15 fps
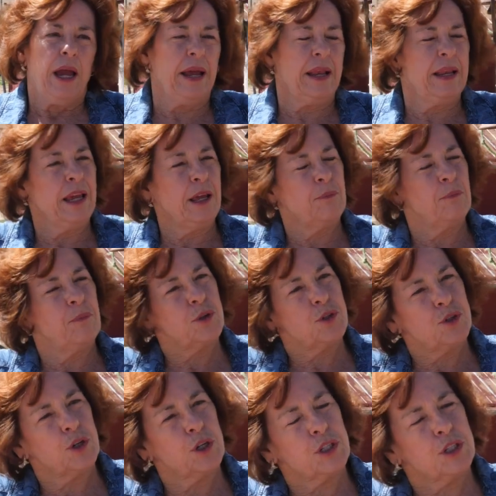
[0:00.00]
and he
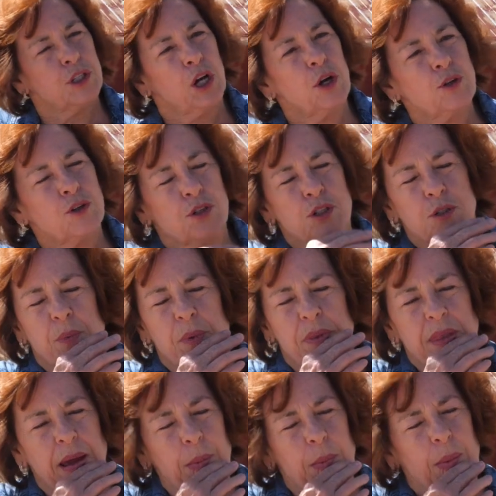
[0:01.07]
took soldiers when
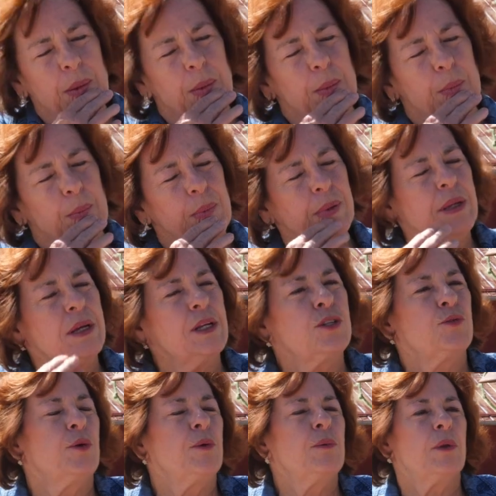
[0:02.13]
they were released
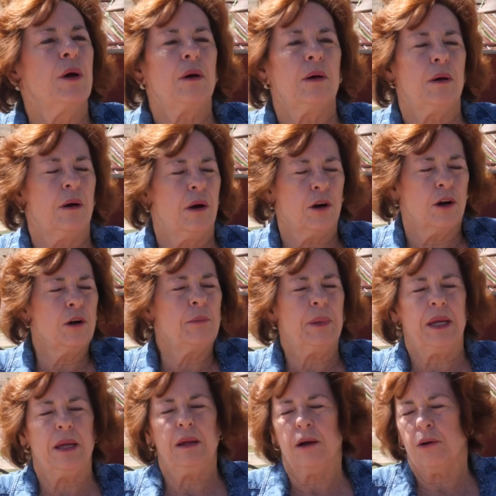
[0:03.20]
from the
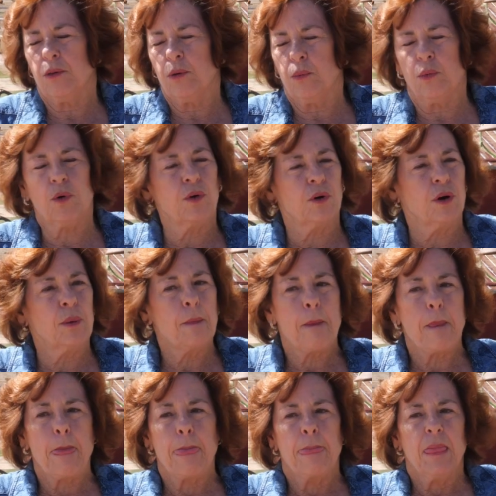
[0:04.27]
Army or the war.
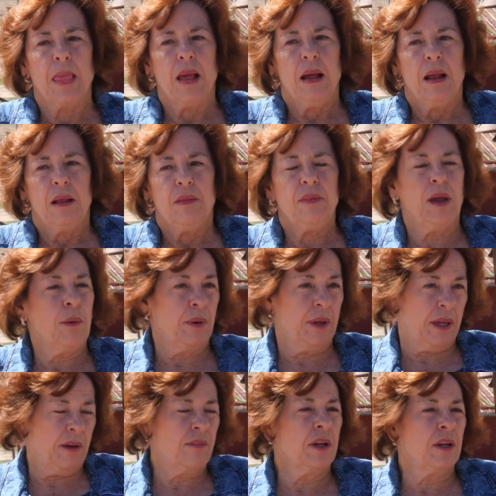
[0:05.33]
They were
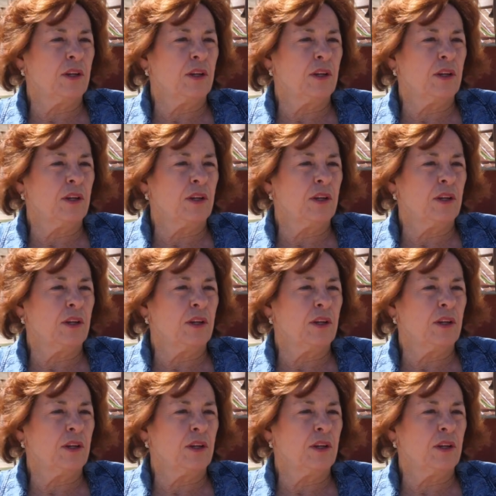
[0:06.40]
given